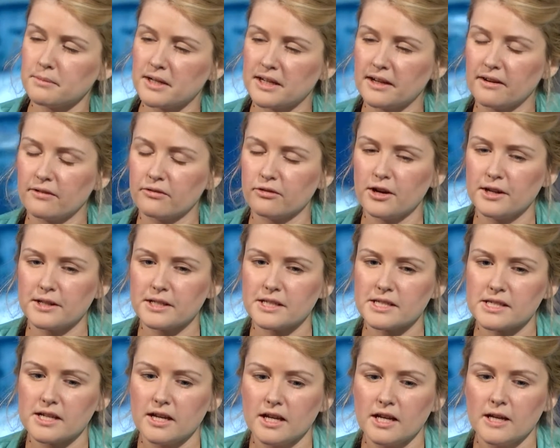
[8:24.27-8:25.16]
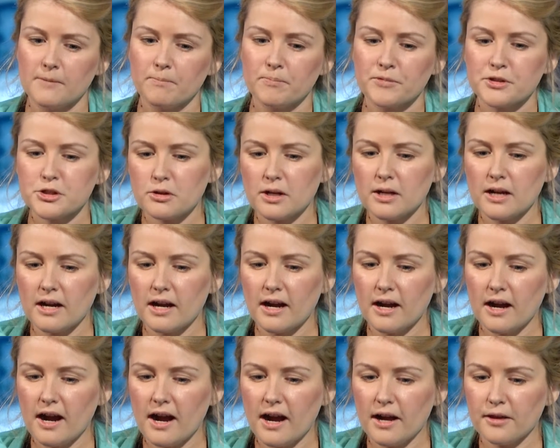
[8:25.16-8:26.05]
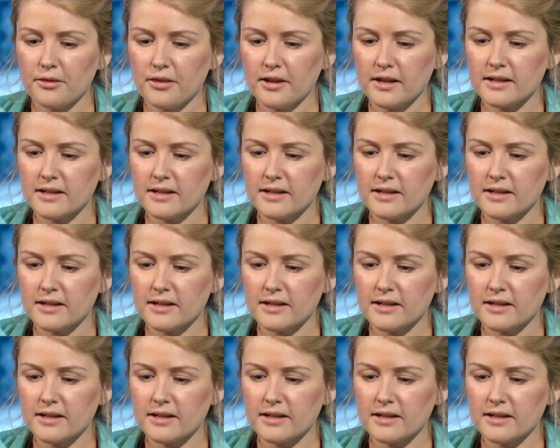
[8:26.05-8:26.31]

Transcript: many fronts. So I think